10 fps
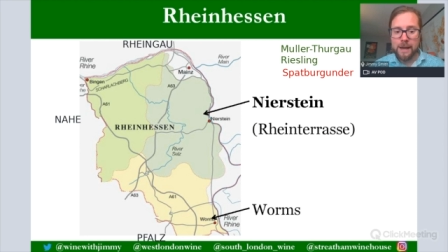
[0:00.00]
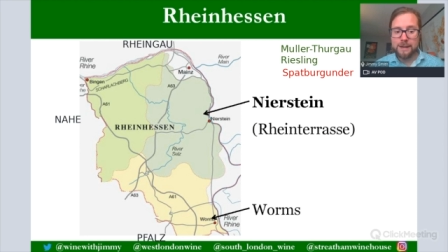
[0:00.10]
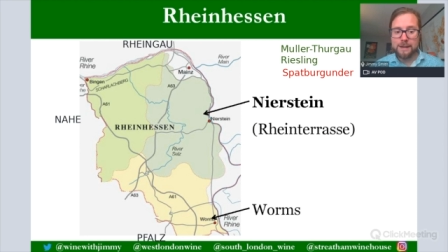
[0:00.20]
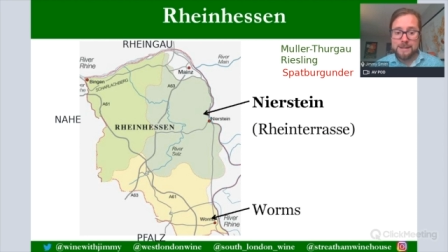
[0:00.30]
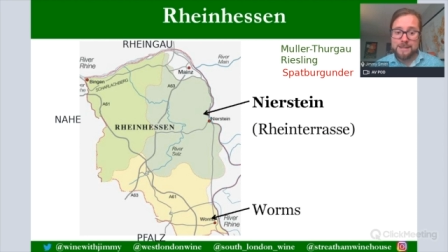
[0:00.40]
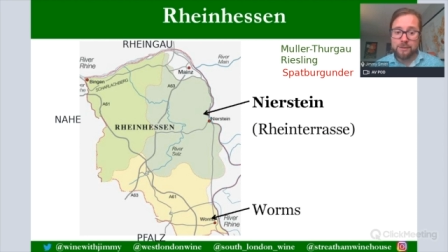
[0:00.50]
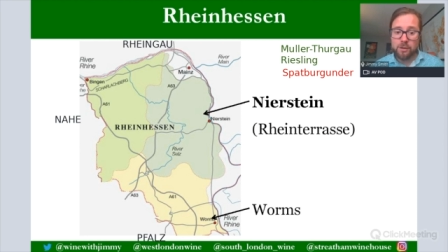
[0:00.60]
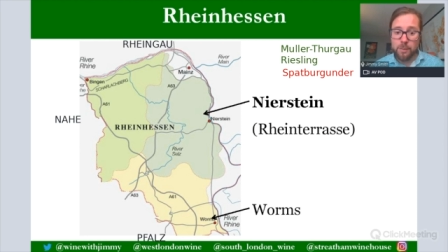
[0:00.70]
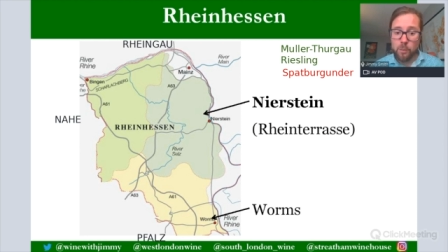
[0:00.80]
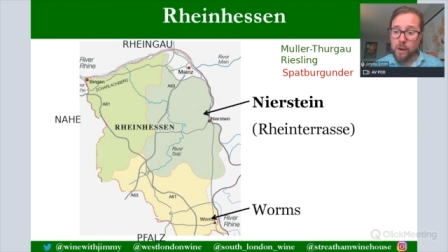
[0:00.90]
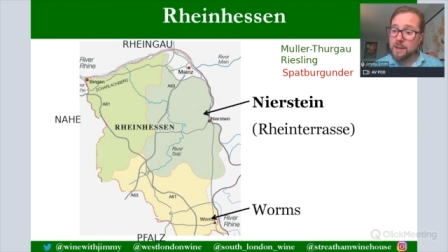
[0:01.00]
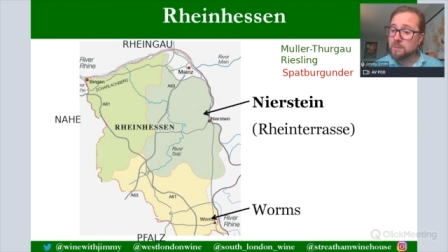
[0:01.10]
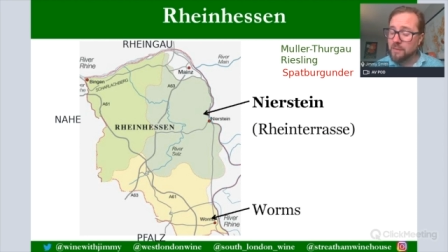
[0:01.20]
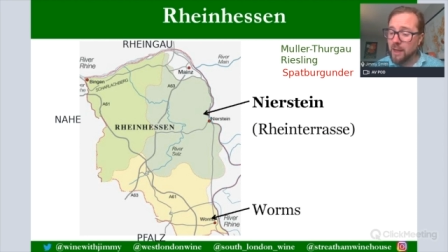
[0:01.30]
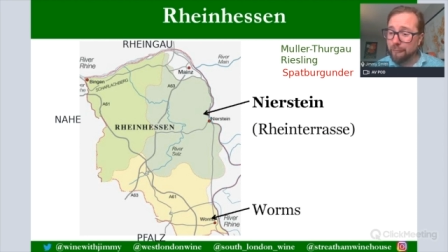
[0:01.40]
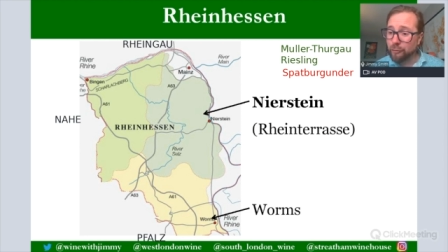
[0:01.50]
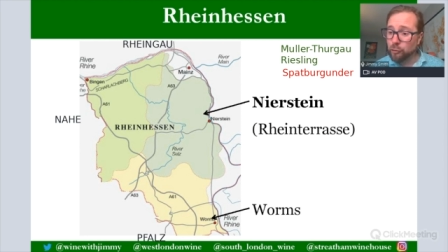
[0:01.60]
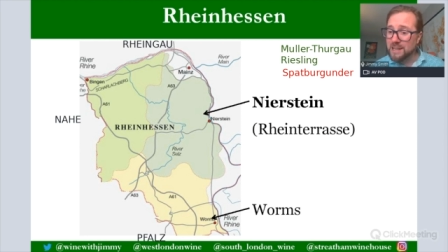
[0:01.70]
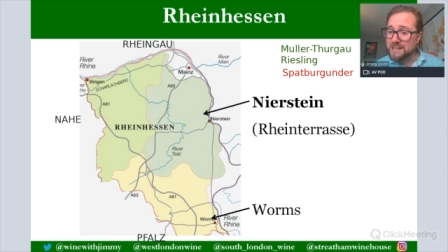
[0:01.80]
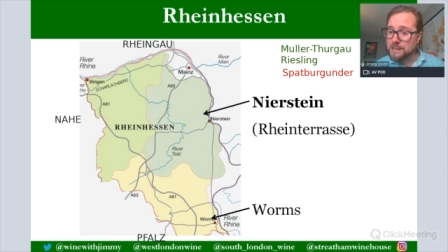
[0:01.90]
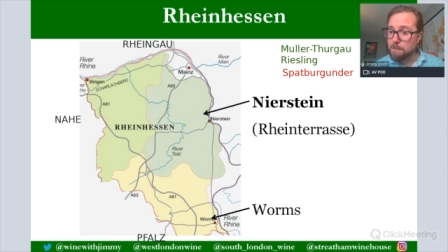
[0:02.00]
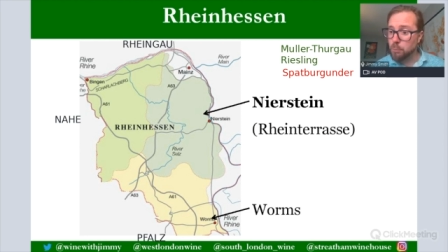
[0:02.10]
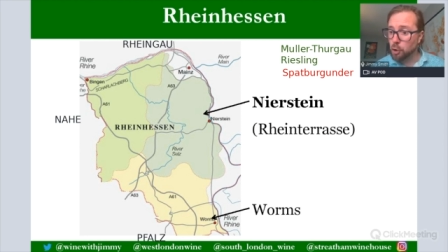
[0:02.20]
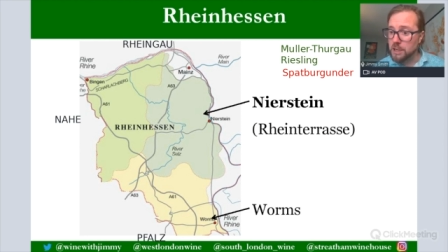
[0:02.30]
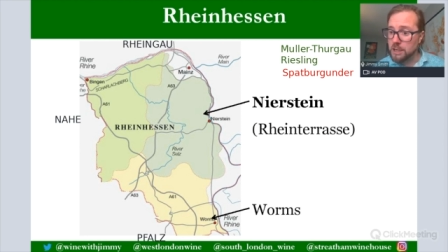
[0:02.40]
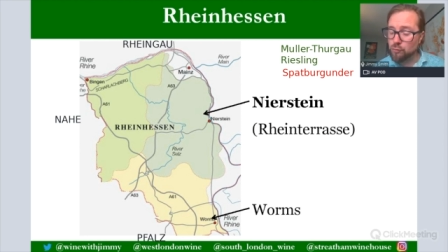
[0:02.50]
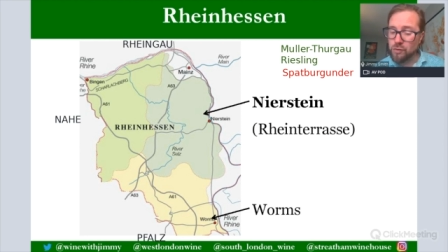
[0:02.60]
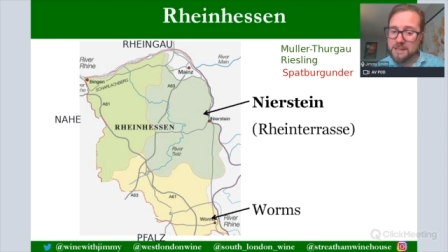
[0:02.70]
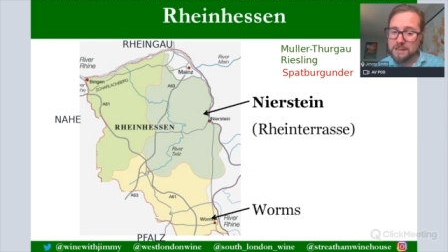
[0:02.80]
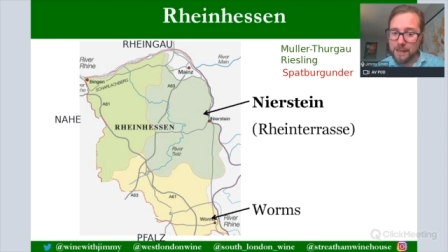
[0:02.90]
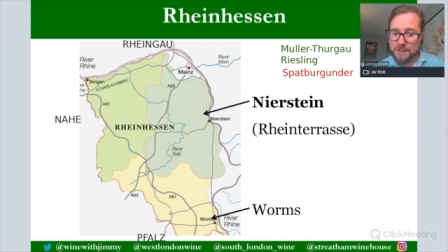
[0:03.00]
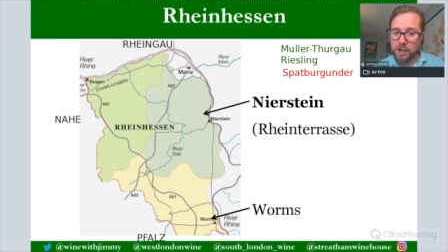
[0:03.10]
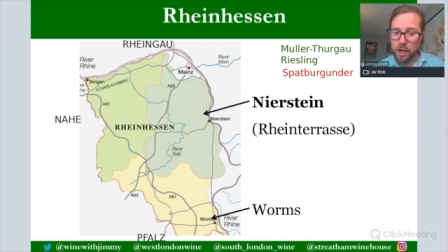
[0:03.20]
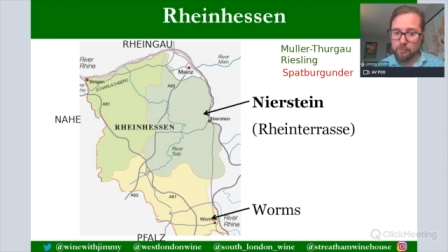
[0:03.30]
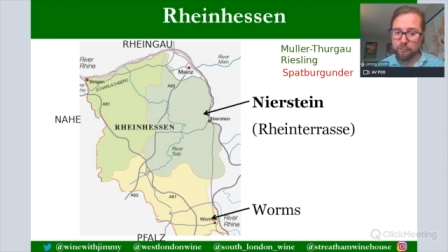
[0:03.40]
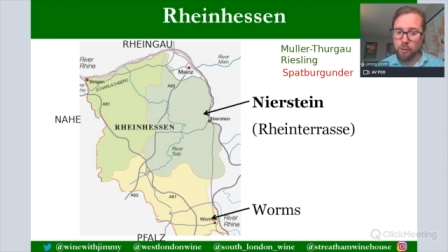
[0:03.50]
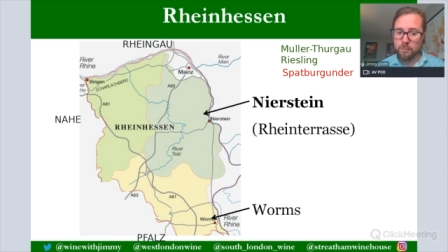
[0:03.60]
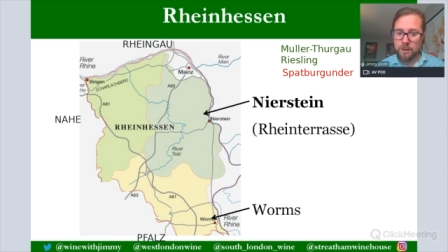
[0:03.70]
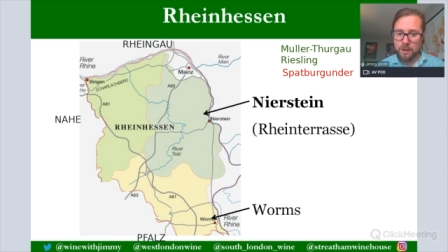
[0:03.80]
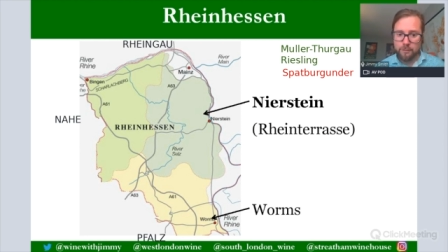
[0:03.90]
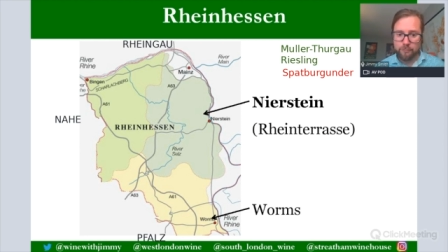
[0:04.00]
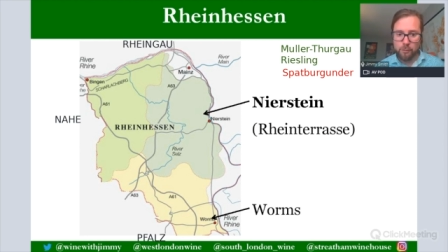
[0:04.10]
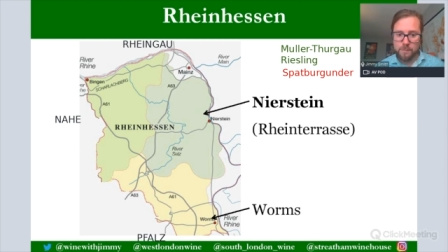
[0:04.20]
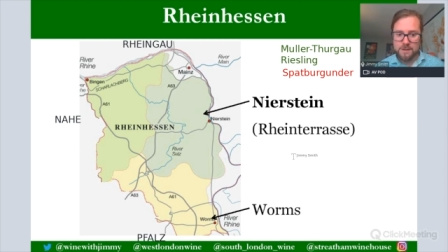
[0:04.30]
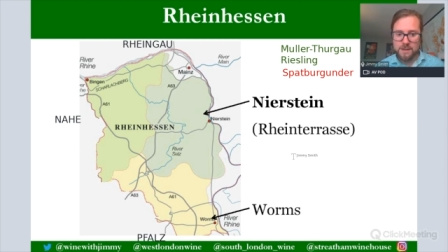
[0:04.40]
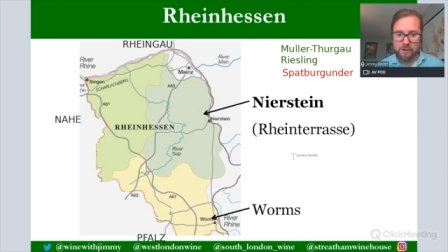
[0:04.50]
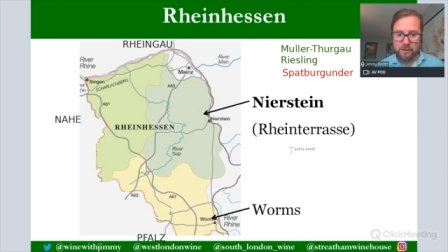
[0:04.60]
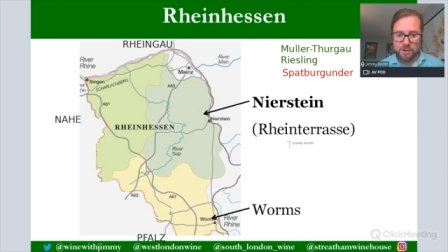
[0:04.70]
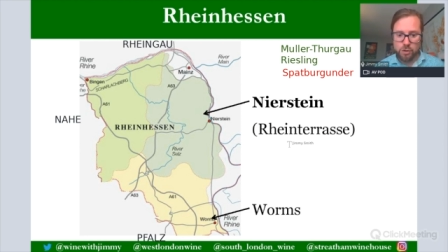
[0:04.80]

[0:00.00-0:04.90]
And it is said to be where some of their fullest-bodied Rieslings come from this area. So